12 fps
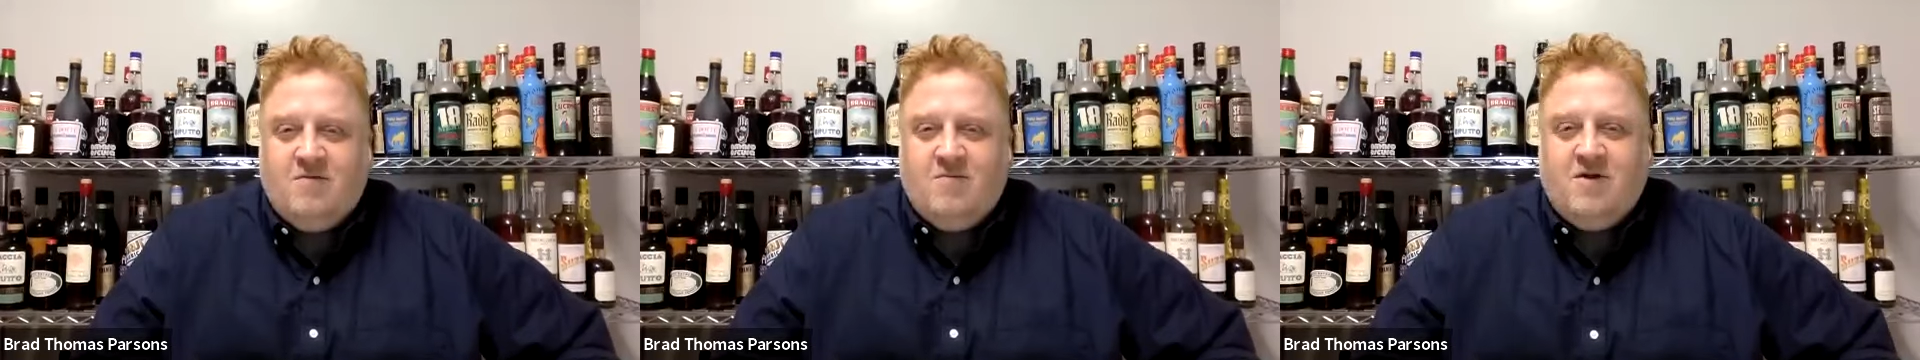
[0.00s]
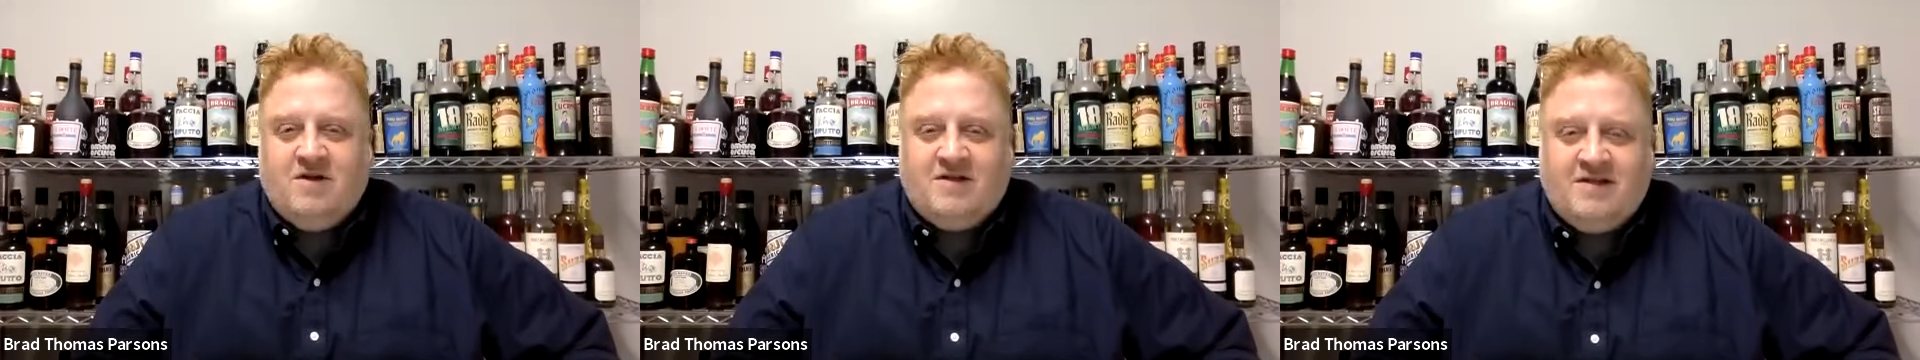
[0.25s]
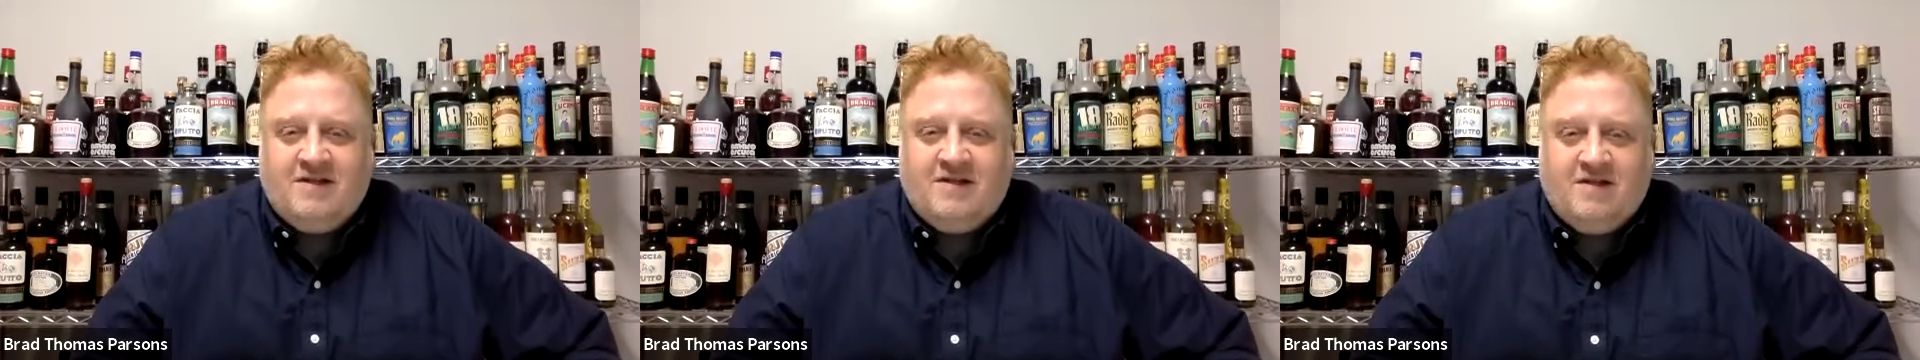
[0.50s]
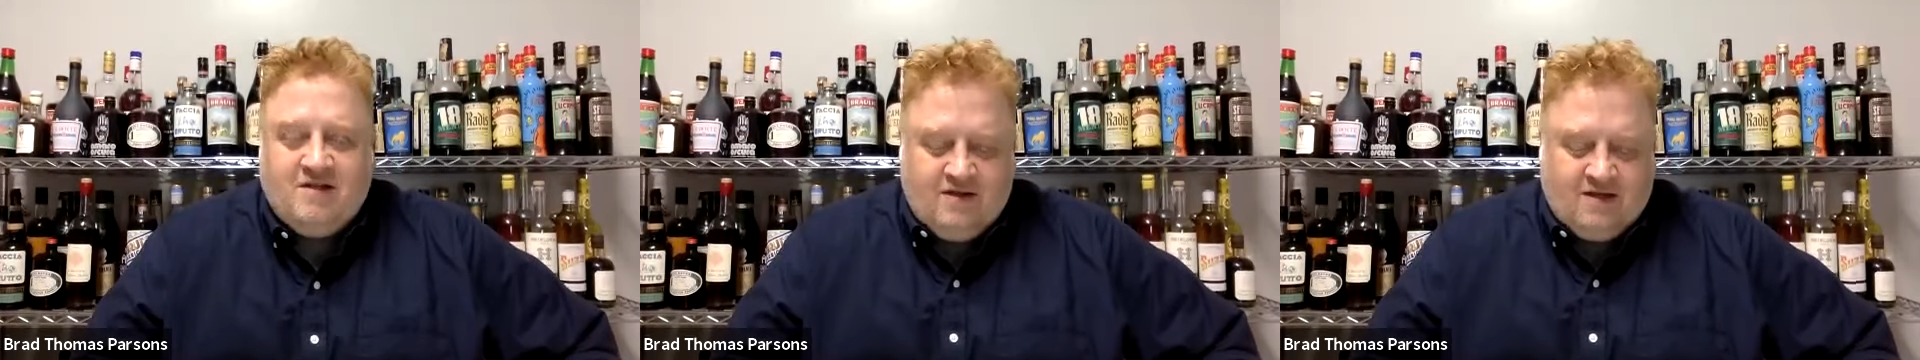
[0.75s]
single malts
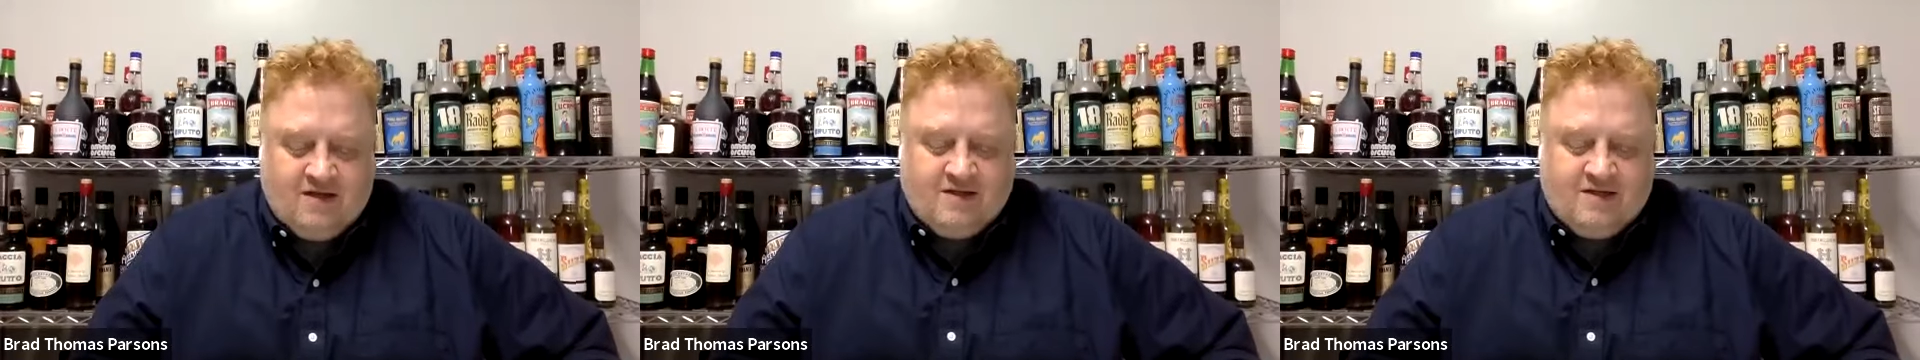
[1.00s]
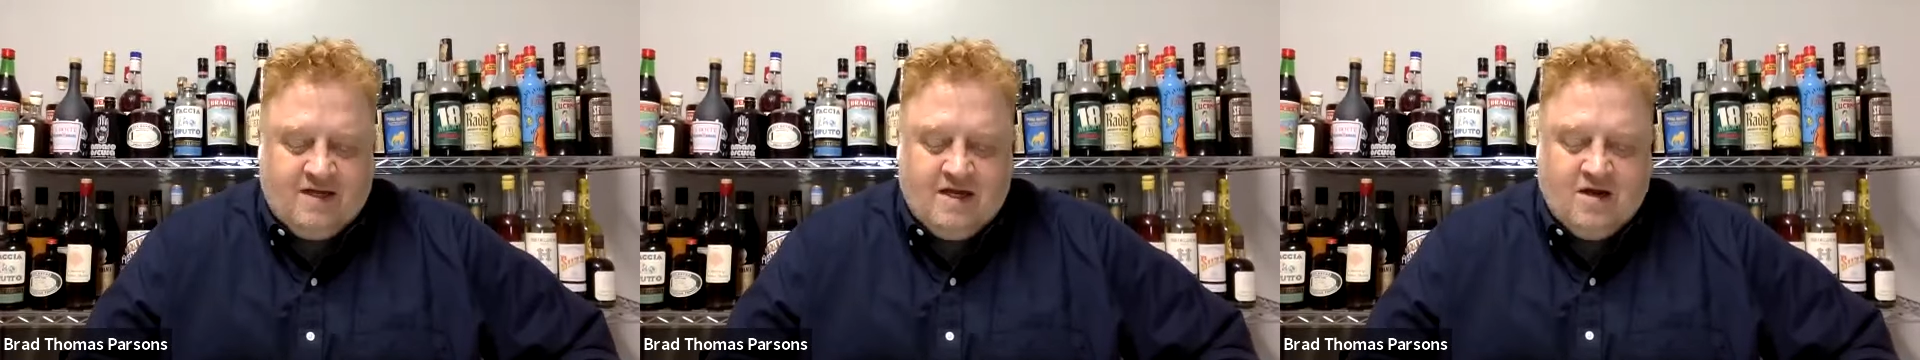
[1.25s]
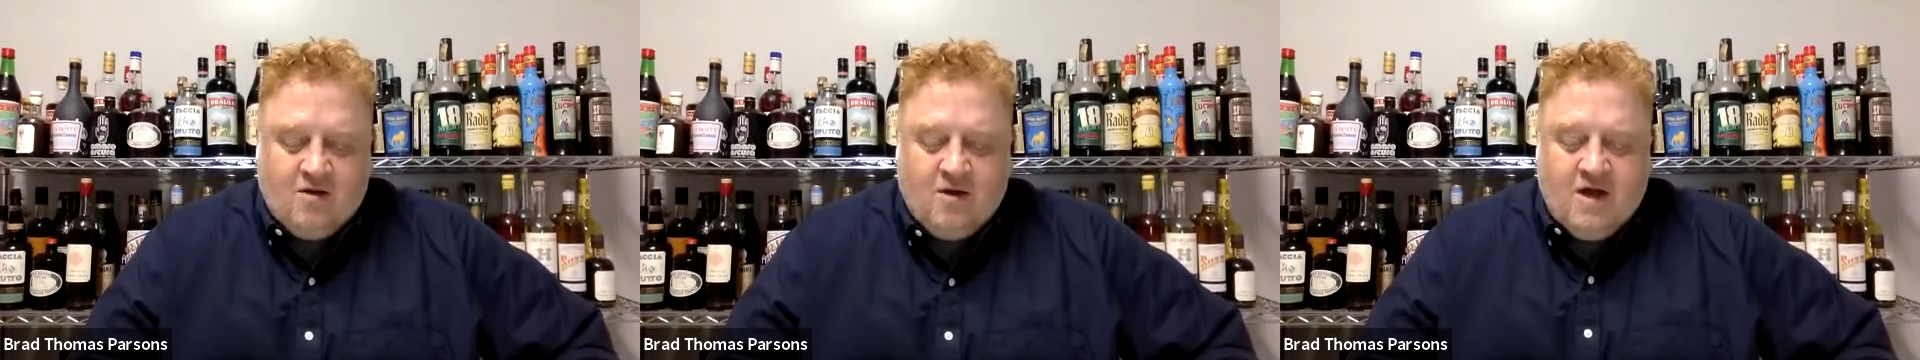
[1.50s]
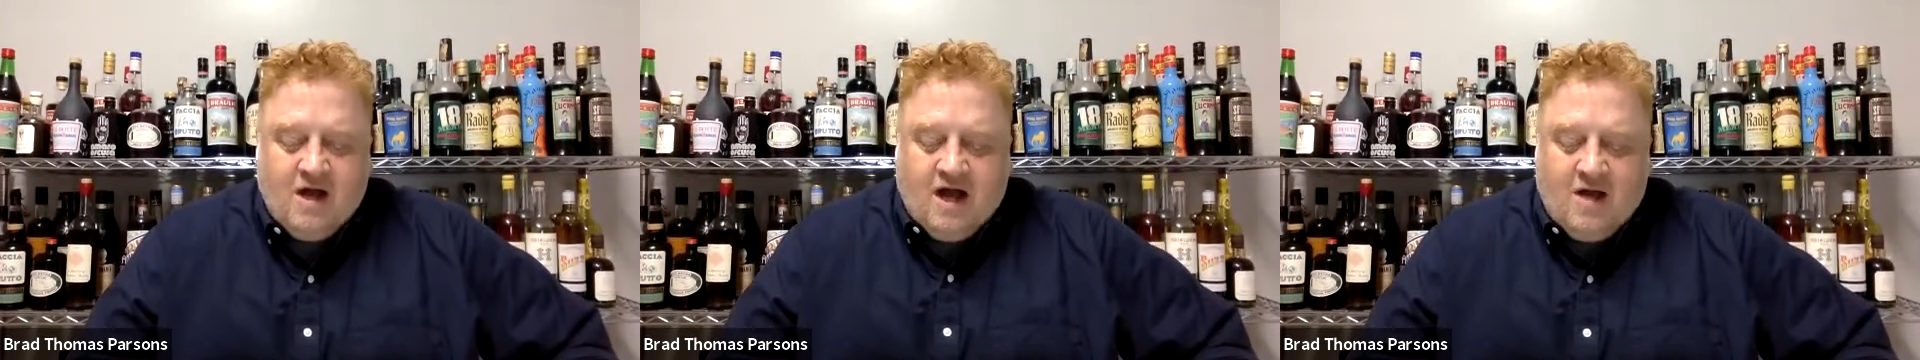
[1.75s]
at the casino.